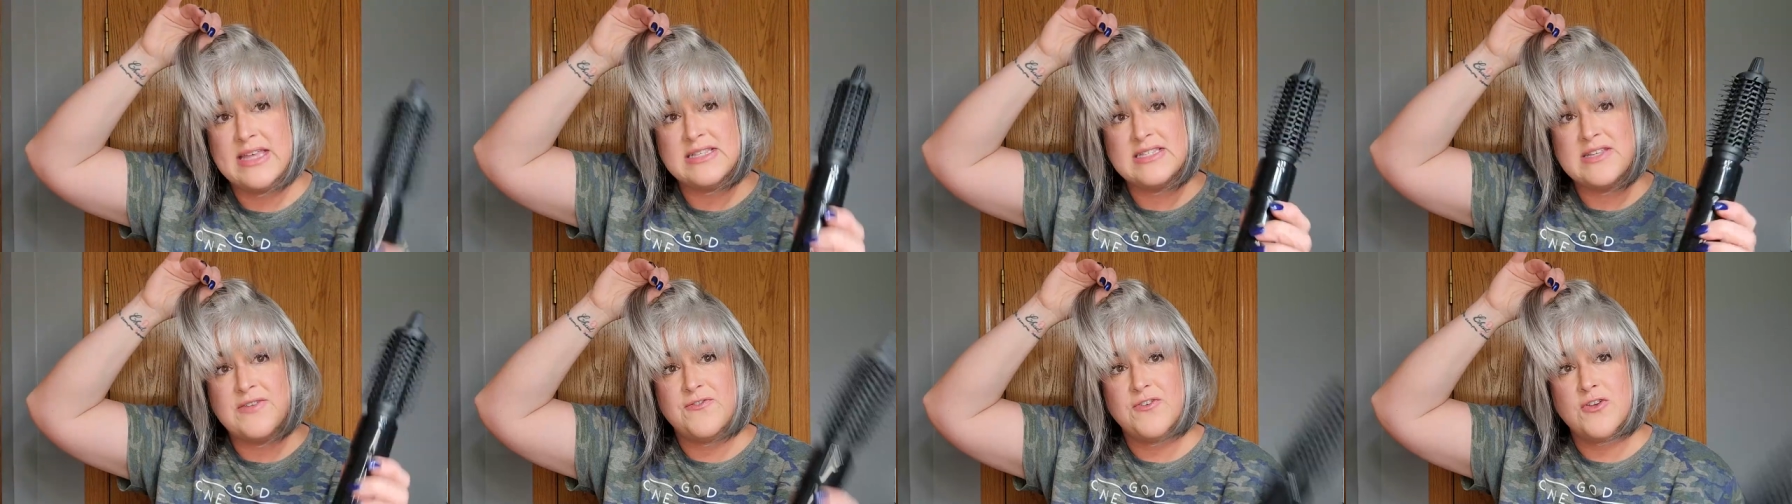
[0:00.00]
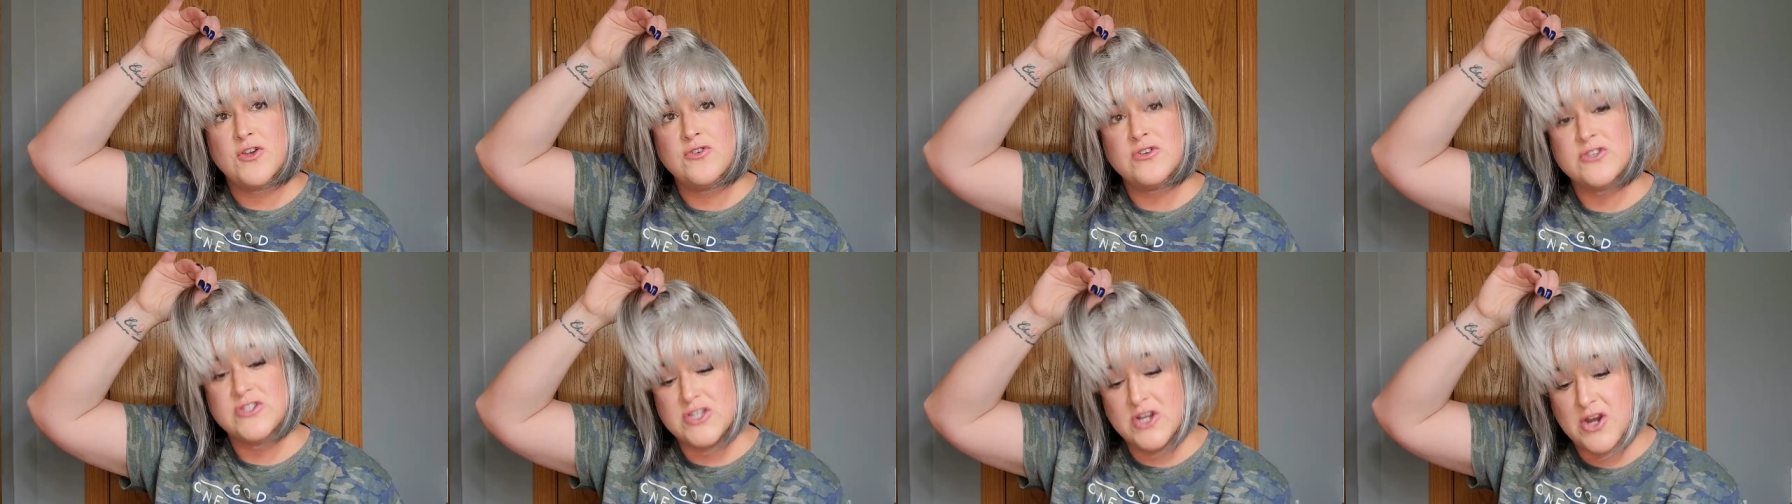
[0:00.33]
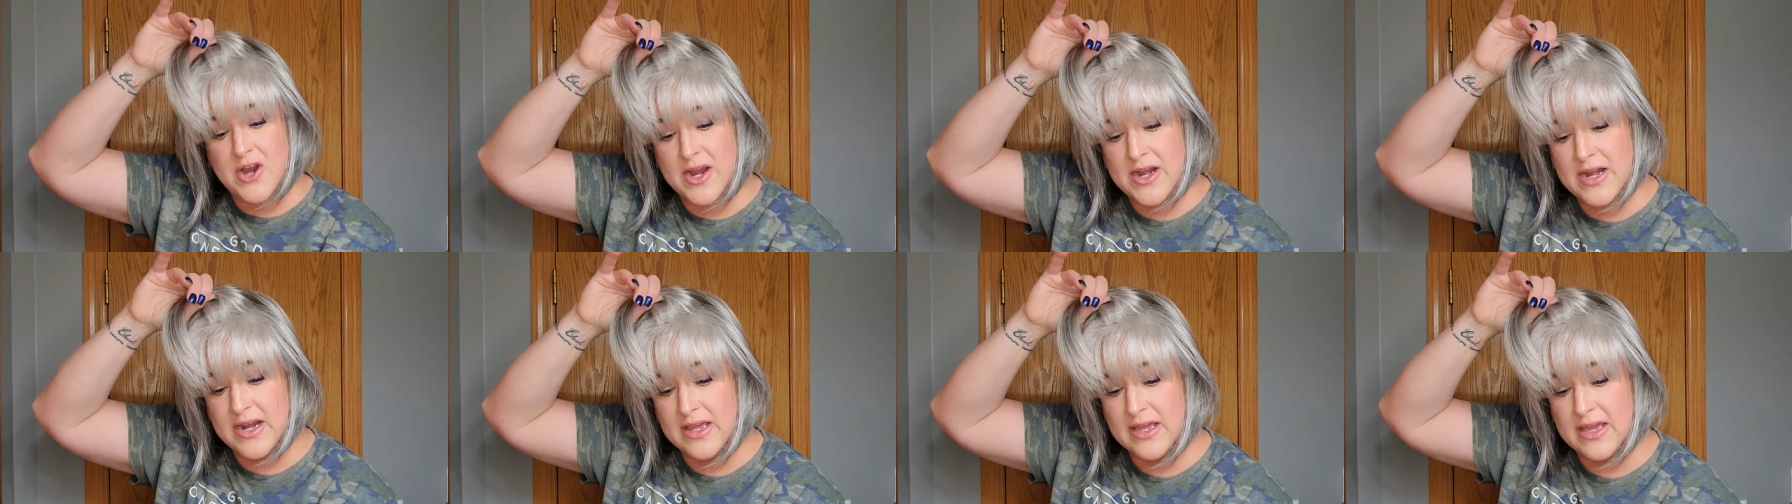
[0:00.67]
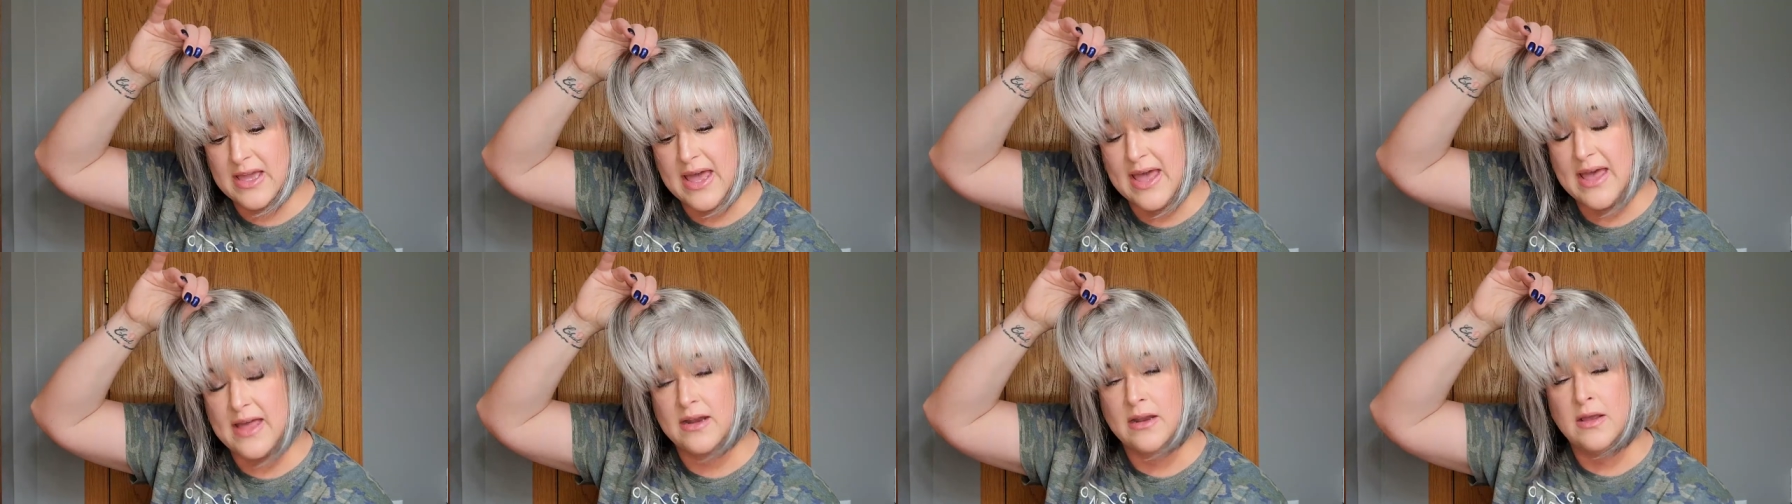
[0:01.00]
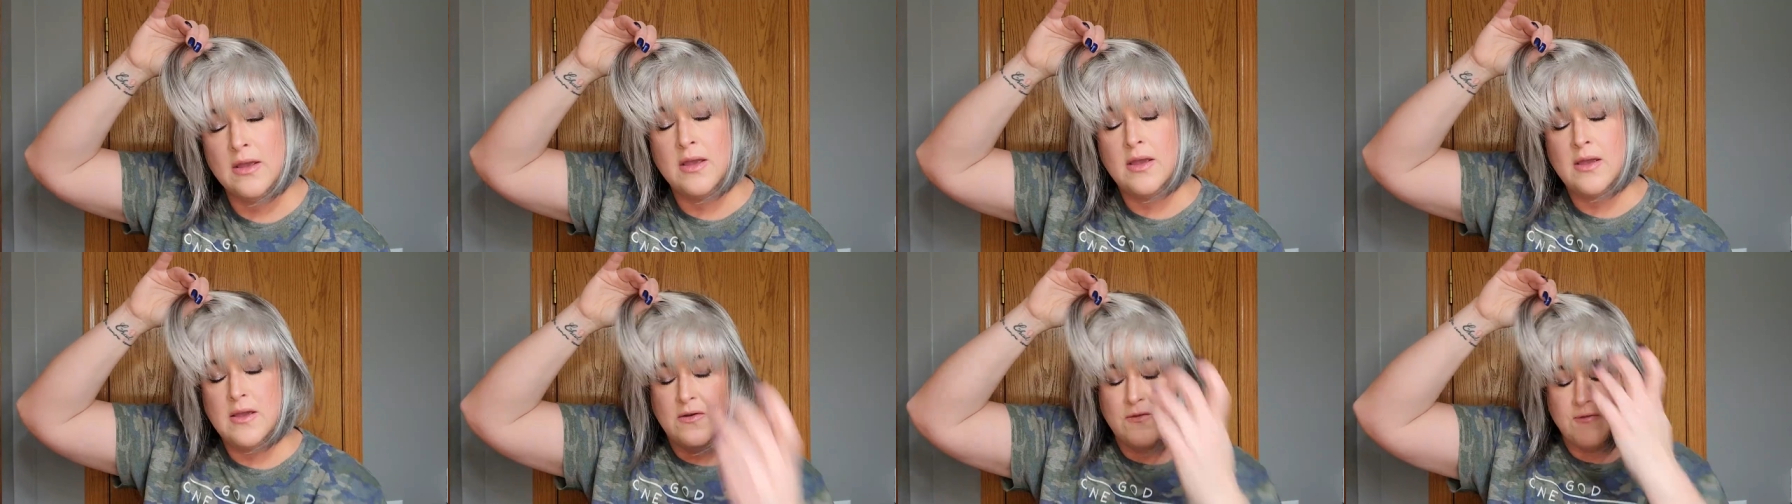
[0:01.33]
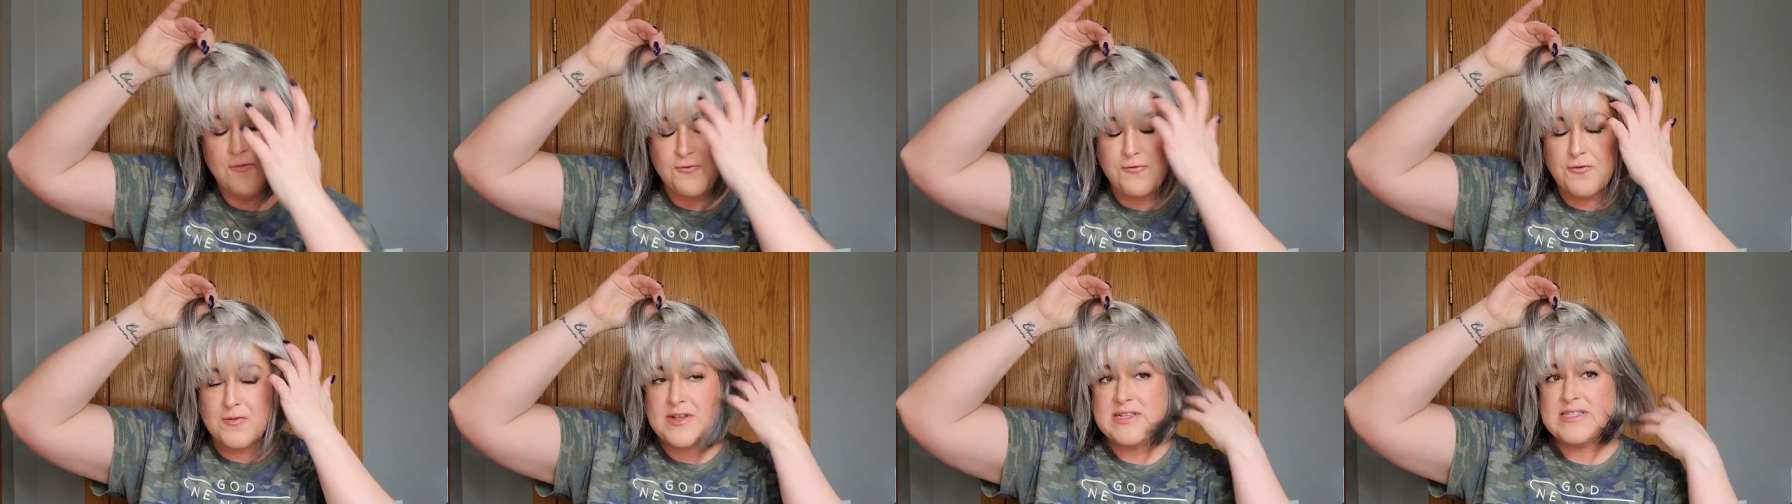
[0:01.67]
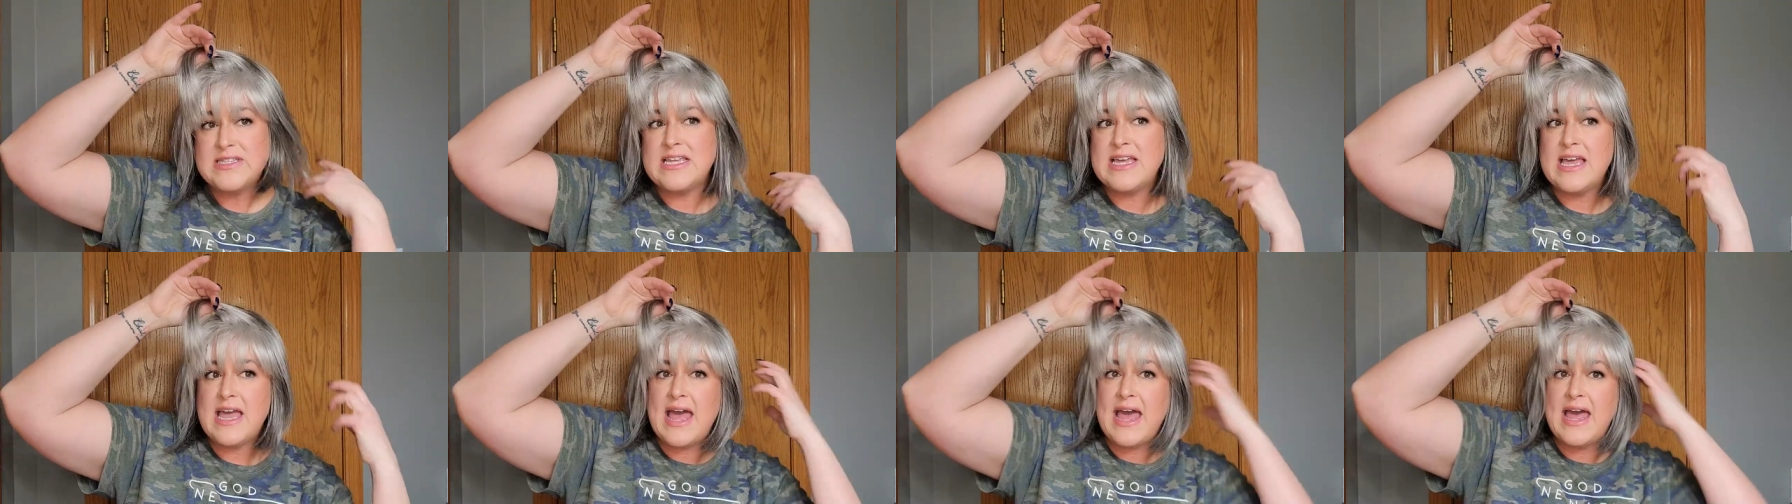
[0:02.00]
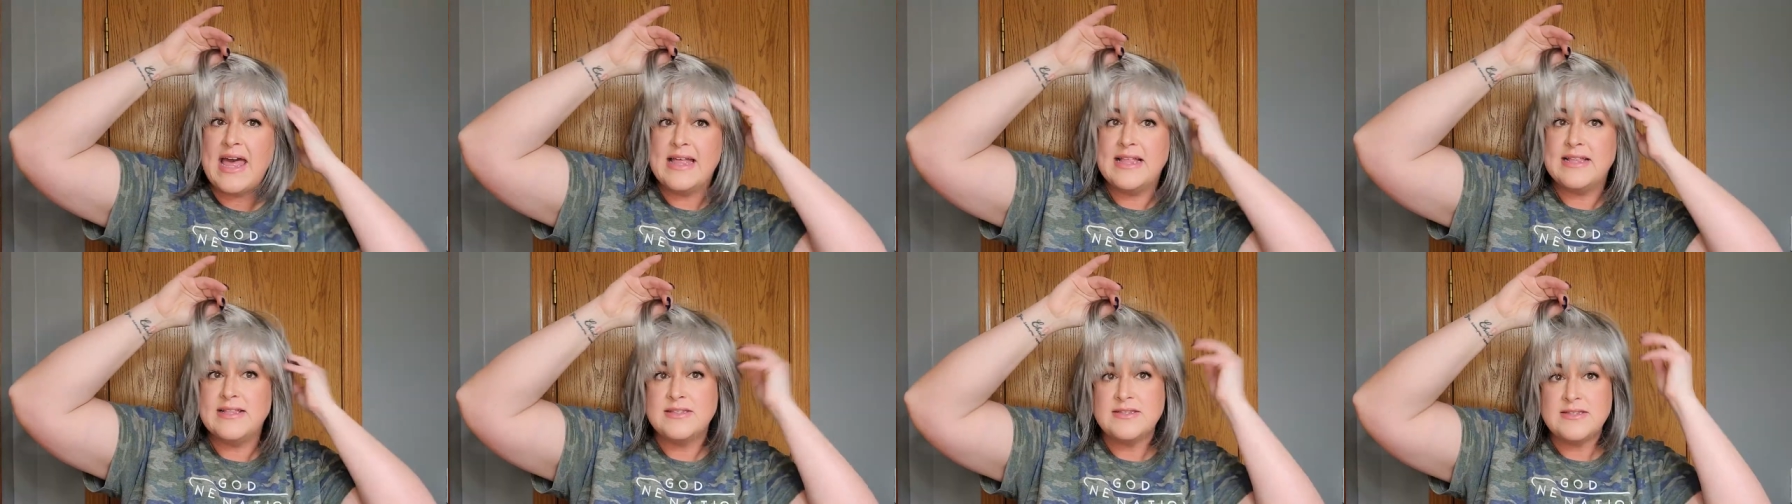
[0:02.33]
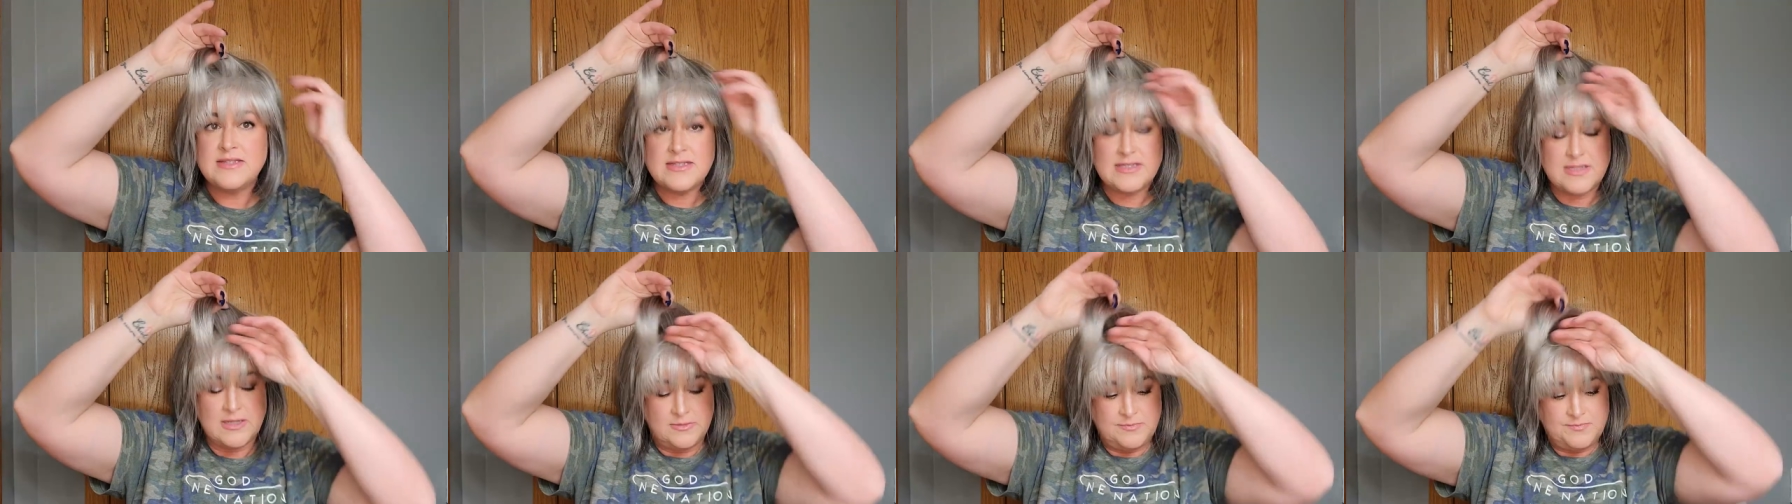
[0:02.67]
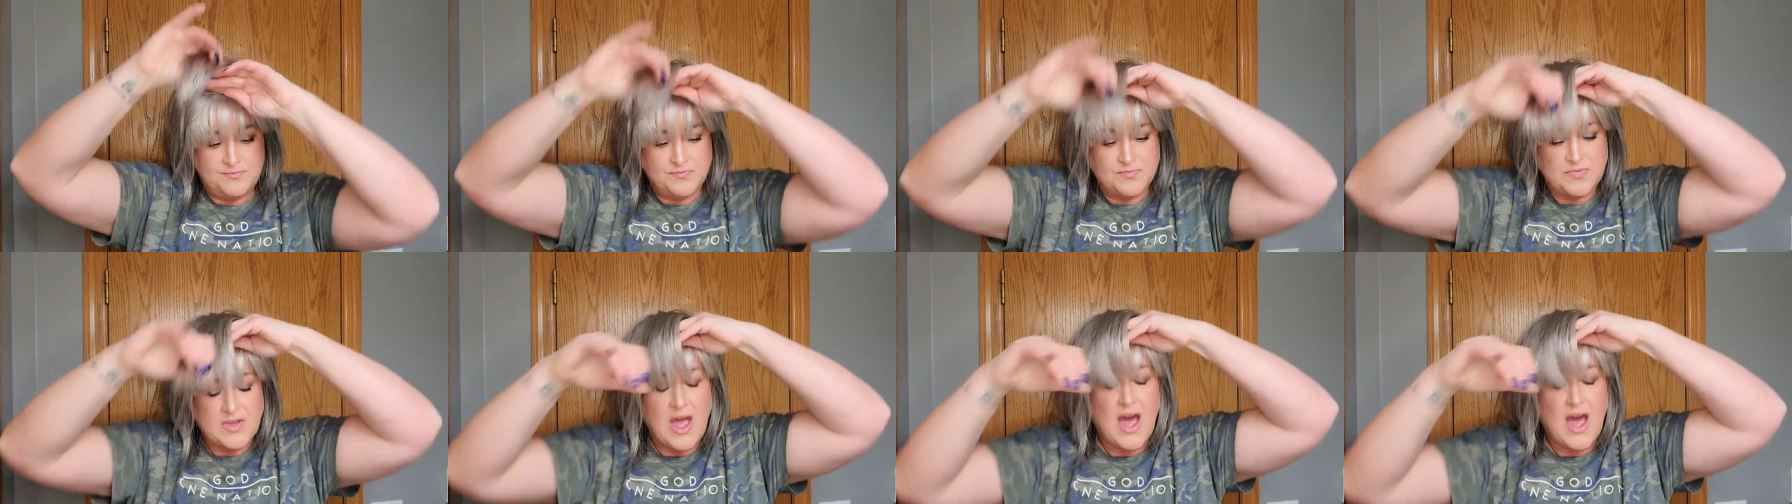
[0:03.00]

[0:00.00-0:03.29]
is if you're starting to get frizzy ends,